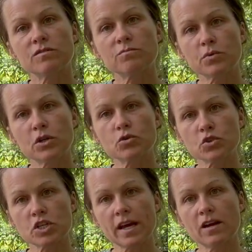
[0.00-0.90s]
brittle
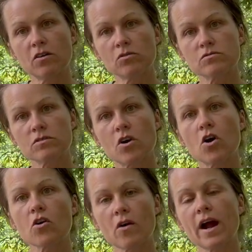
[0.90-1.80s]
shells
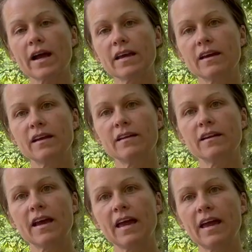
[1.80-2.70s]
are cracking
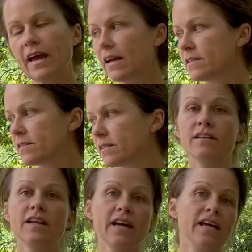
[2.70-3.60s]
and
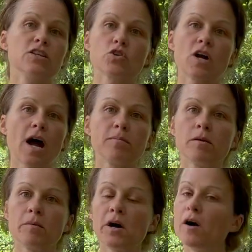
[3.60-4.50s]
the hens are
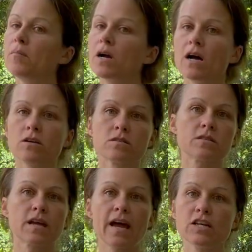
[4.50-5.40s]
gobbling them up,
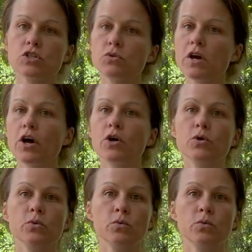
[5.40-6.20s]
because as you know,